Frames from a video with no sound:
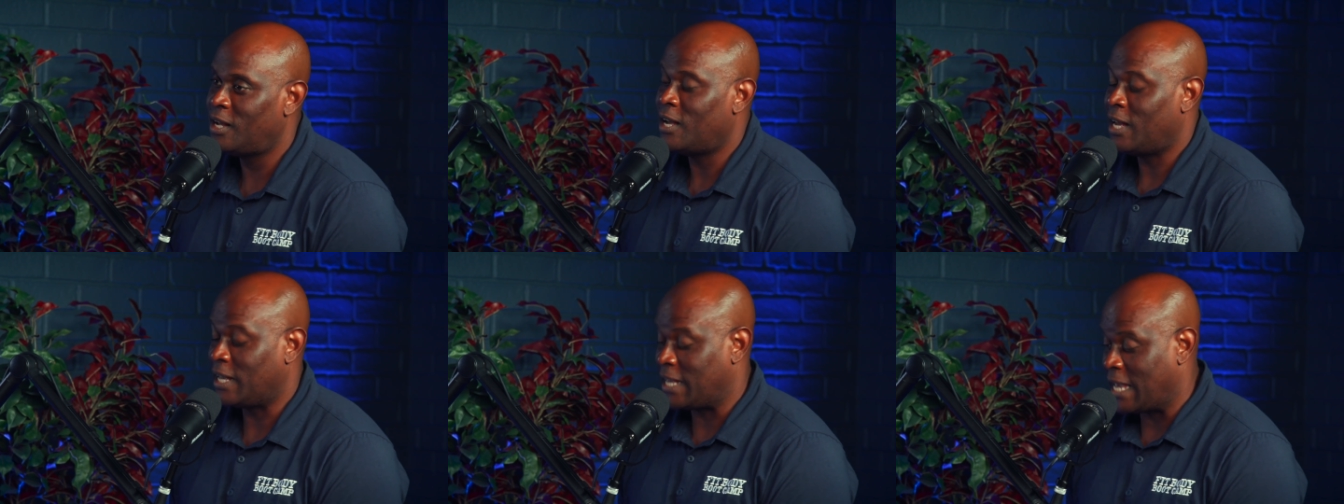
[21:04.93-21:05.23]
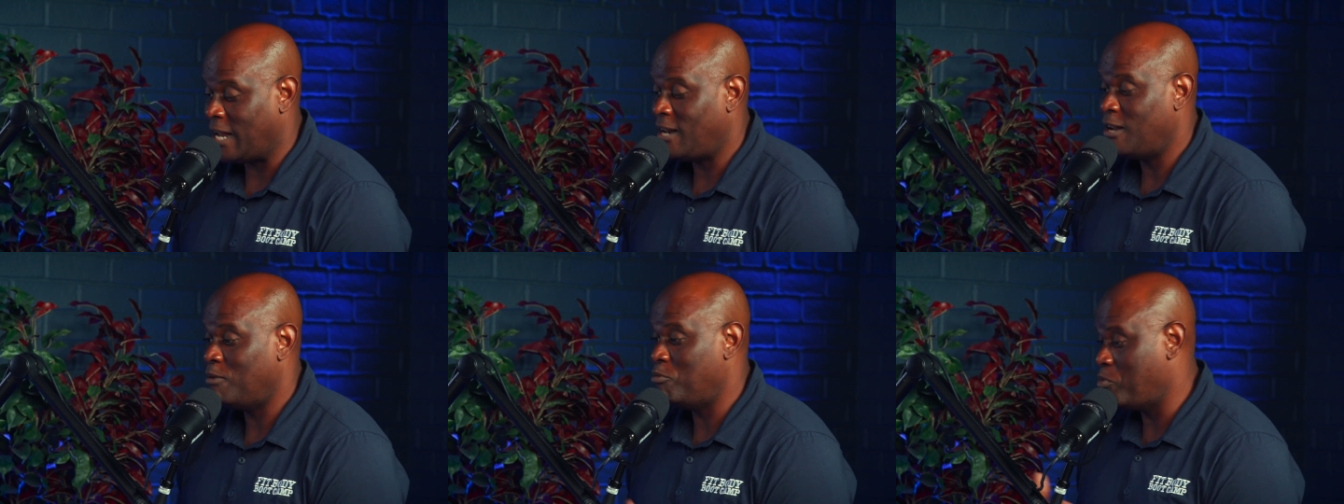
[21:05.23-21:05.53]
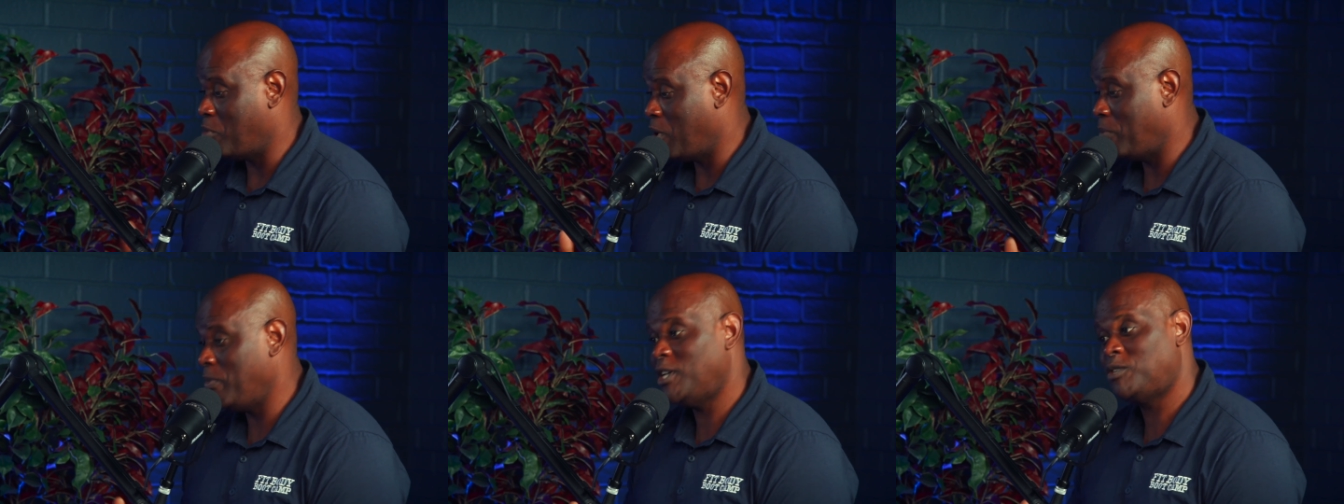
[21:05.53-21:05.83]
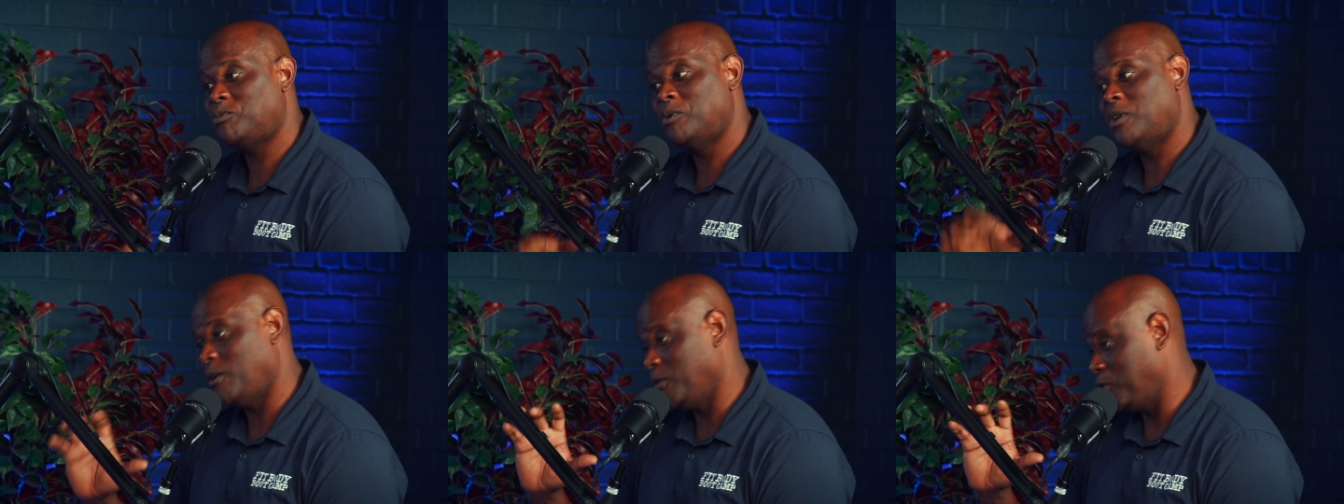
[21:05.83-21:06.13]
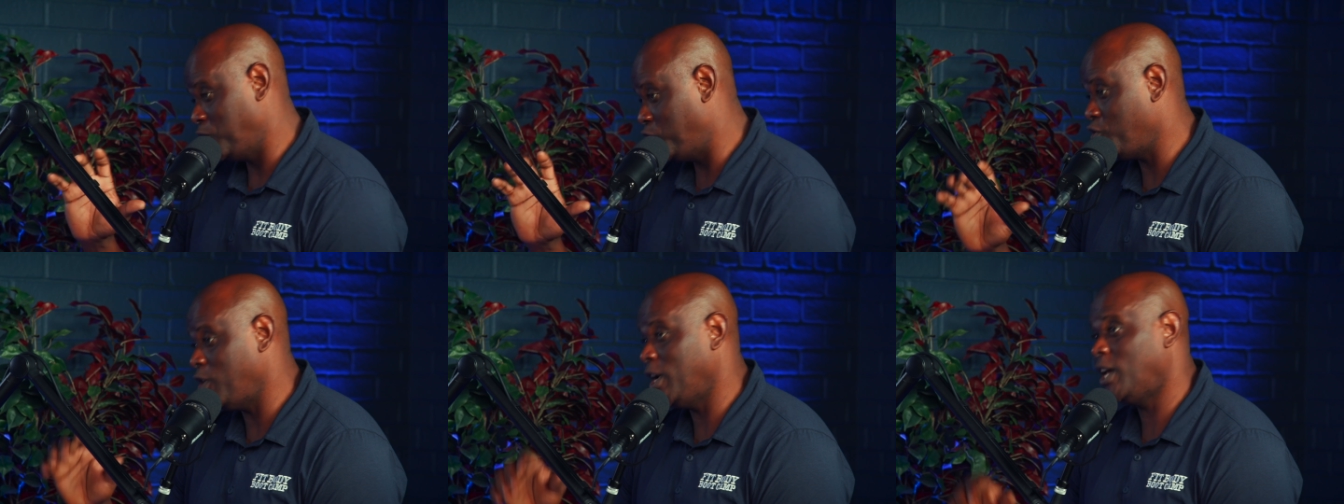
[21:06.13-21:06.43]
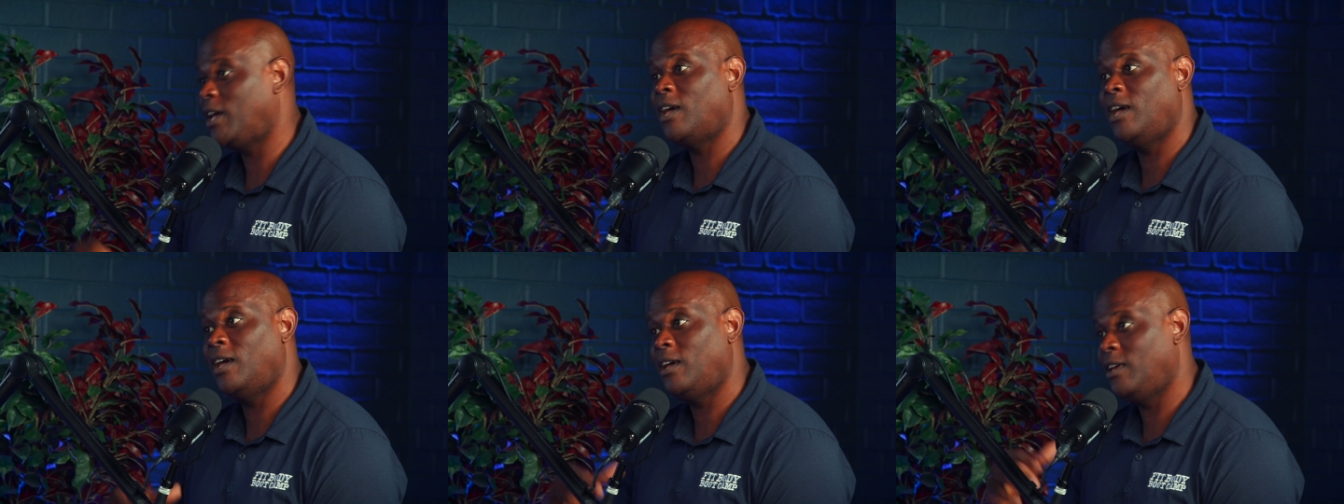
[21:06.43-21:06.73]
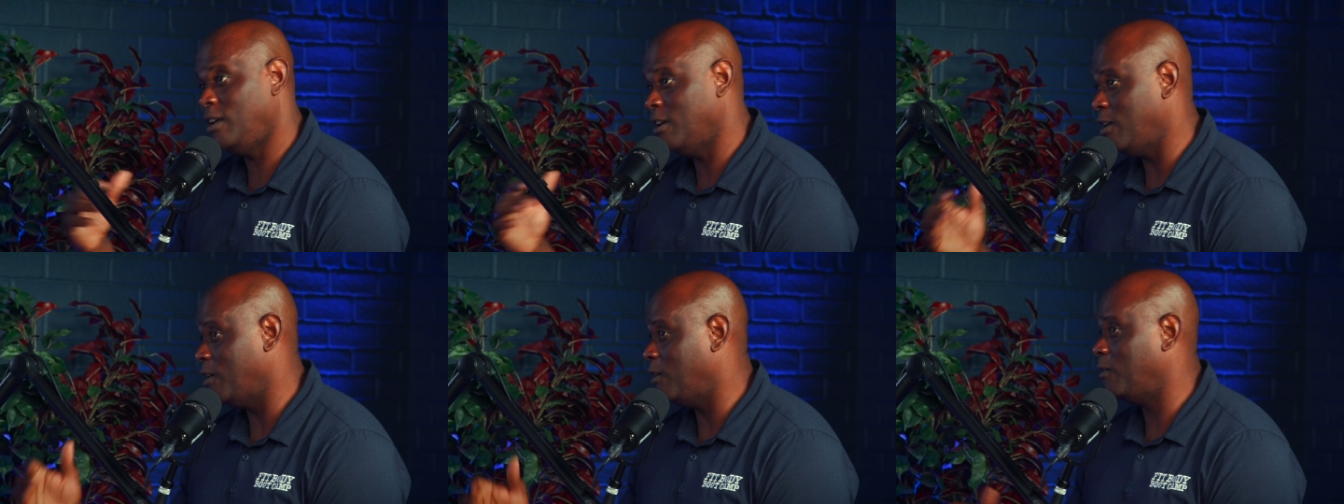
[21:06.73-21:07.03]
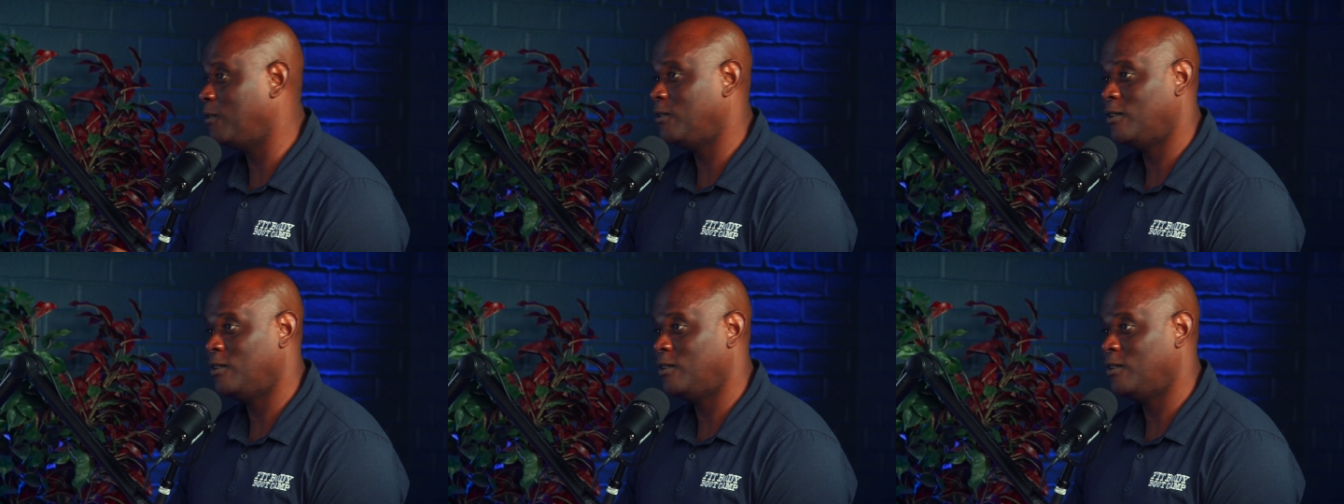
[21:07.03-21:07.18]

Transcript: Again, I'm in my basement. I was drinking, you know.